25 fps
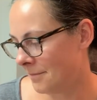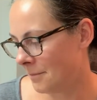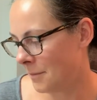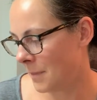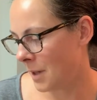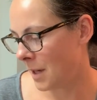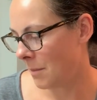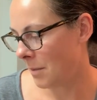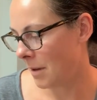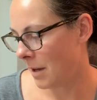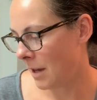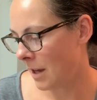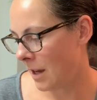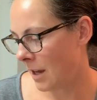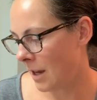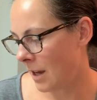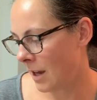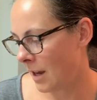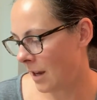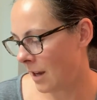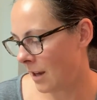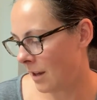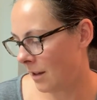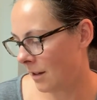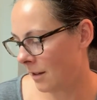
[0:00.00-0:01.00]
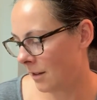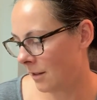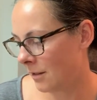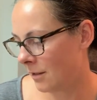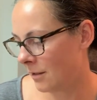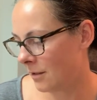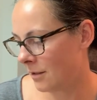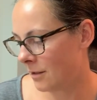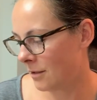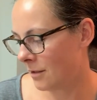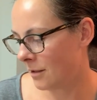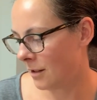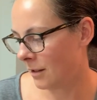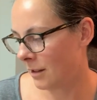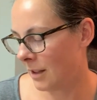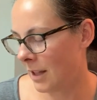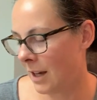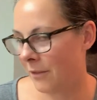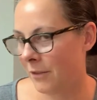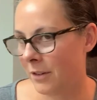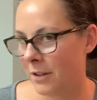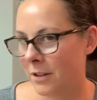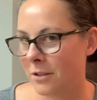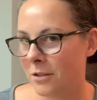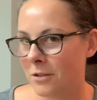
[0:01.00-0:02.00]
maybe
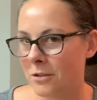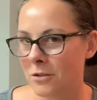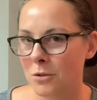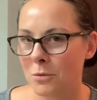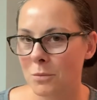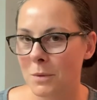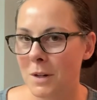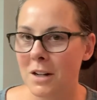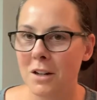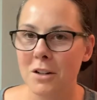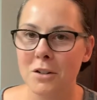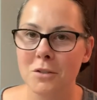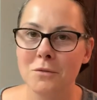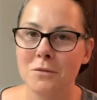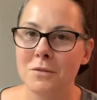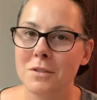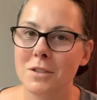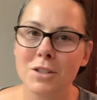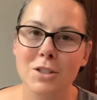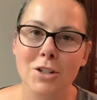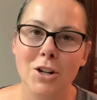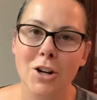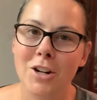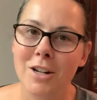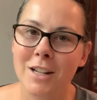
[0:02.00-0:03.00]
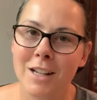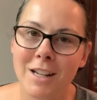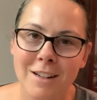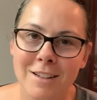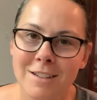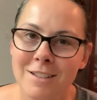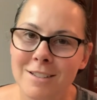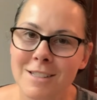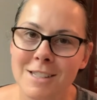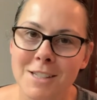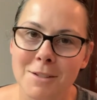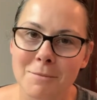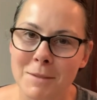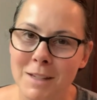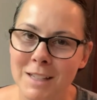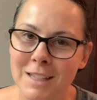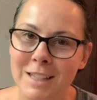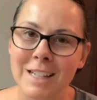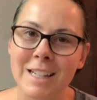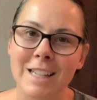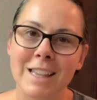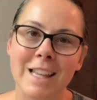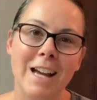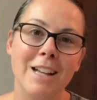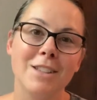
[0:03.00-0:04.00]
eleven or twelve started, something
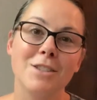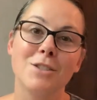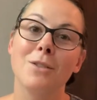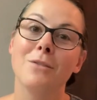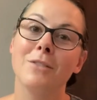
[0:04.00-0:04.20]
like that.